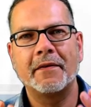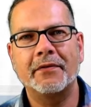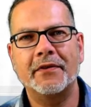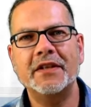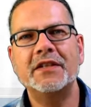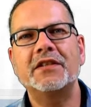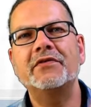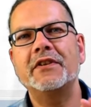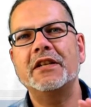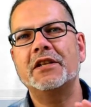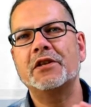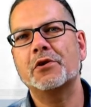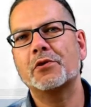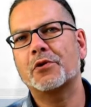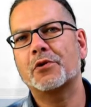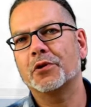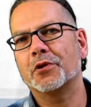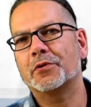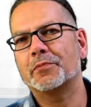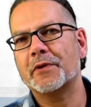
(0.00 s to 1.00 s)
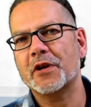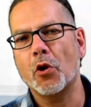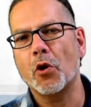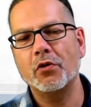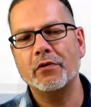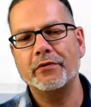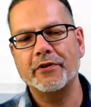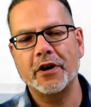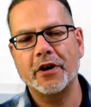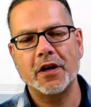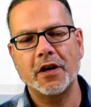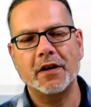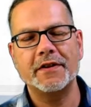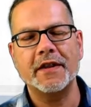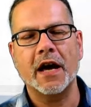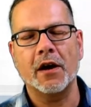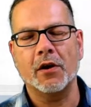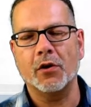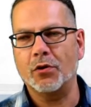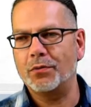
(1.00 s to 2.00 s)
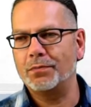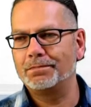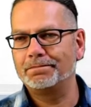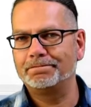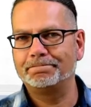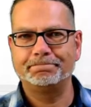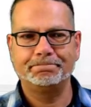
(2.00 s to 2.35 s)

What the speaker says: this video could be over now,